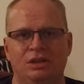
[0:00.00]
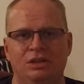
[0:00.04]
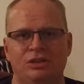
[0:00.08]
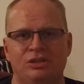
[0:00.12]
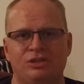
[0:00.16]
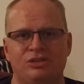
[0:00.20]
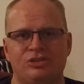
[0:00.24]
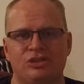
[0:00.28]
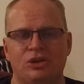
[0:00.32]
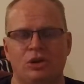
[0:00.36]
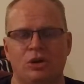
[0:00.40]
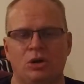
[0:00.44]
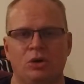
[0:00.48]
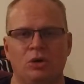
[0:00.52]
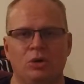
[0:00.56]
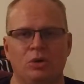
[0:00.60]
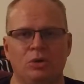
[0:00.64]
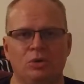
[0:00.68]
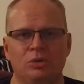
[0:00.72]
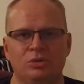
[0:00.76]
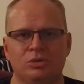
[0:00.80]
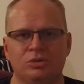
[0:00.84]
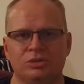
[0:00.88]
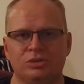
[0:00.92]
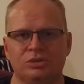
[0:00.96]

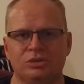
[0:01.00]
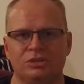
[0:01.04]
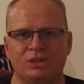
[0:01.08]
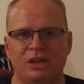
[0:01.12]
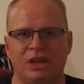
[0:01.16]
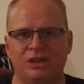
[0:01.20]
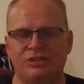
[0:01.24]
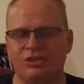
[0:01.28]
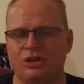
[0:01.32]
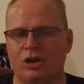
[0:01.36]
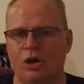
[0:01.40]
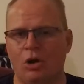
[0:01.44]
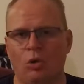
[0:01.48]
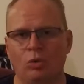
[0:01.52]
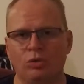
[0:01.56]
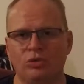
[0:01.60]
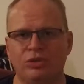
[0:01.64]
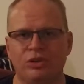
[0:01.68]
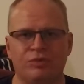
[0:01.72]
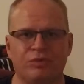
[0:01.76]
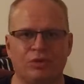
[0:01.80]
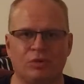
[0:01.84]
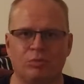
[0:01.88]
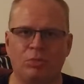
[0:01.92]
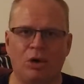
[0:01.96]
So that's a whole
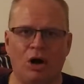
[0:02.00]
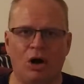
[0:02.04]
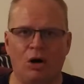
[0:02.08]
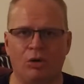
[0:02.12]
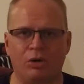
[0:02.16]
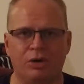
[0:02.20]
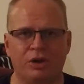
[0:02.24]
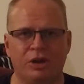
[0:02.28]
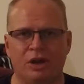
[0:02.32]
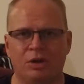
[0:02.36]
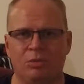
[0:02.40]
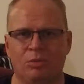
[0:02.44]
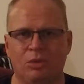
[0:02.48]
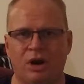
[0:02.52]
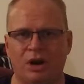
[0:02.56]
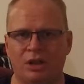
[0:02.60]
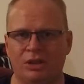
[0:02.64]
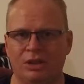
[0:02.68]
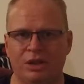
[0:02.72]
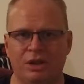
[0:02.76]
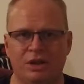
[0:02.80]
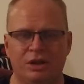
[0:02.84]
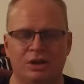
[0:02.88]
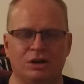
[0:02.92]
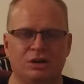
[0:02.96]
different ball game right
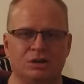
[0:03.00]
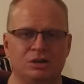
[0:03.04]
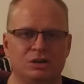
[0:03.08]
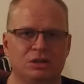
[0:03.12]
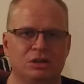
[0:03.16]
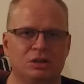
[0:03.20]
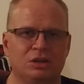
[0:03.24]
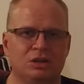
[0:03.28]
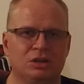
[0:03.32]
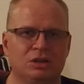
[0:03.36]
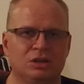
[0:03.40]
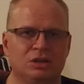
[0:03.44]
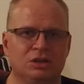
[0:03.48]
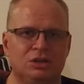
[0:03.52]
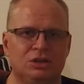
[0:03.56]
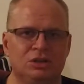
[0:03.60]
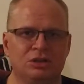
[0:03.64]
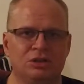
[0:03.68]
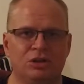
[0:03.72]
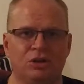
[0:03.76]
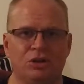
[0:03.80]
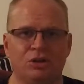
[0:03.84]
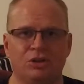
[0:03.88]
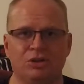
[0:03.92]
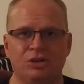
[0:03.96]
there.
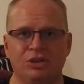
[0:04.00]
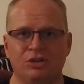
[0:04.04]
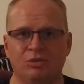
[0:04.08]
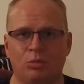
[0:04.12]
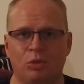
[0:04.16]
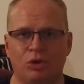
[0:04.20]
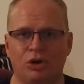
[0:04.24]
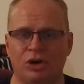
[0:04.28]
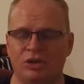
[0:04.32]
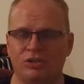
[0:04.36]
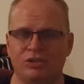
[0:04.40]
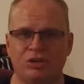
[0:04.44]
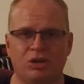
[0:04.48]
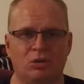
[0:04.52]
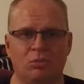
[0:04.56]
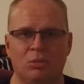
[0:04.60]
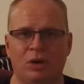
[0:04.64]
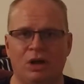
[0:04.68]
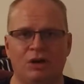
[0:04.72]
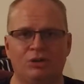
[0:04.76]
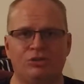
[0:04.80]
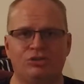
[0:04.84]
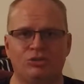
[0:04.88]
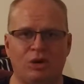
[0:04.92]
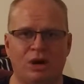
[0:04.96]
We're not talking
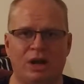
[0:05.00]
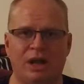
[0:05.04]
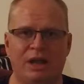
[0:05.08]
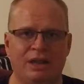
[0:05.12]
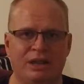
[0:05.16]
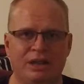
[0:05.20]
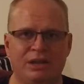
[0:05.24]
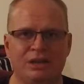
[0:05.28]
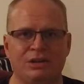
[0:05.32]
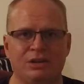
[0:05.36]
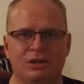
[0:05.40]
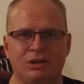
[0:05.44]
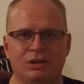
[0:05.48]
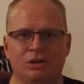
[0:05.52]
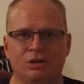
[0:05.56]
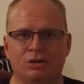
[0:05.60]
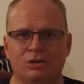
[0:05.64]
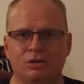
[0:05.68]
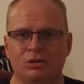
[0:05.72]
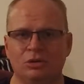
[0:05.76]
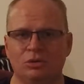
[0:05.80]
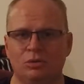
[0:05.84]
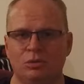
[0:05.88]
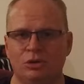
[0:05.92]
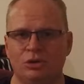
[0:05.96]
about a dry heat here
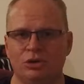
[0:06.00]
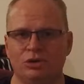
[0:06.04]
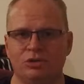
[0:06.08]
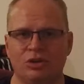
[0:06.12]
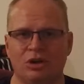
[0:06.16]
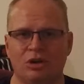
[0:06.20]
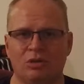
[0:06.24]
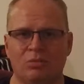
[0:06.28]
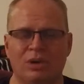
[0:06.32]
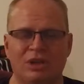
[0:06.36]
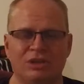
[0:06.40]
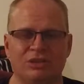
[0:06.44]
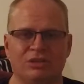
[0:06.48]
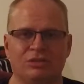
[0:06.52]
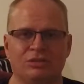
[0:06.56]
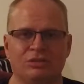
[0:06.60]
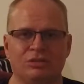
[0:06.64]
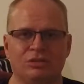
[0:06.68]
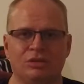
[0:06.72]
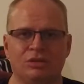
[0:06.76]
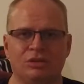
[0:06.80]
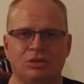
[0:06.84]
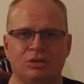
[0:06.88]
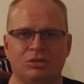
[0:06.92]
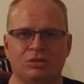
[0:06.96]
when you're talking about,
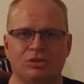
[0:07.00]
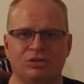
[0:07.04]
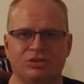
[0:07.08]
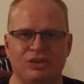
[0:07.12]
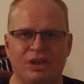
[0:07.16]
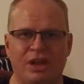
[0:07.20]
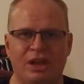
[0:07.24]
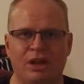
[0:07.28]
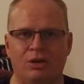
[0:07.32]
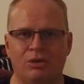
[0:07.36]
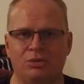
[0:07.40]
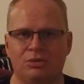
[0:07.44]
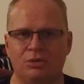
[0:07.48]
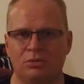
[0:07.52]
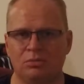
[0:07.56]
the south.